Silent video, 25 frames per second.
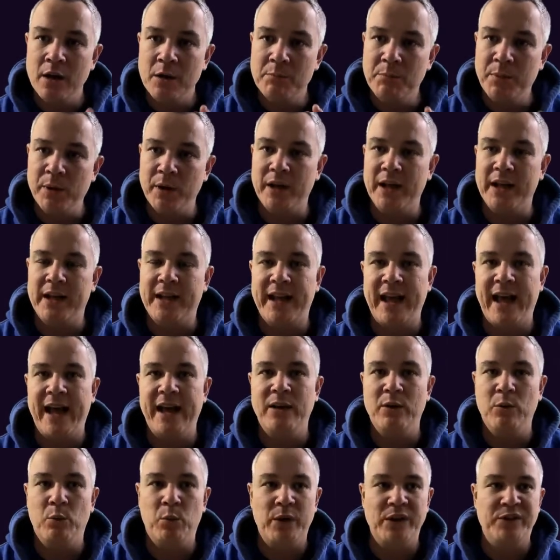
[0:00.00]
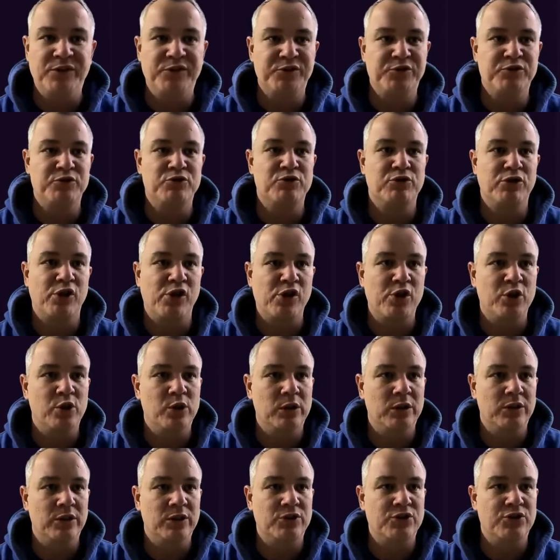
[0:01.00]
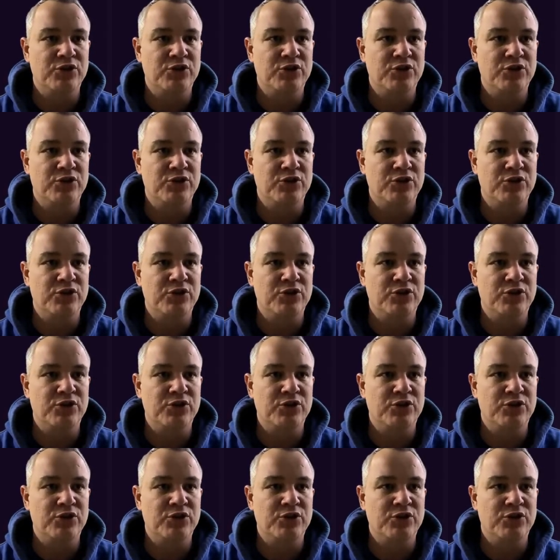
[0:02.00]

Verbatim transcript: But again, we struggled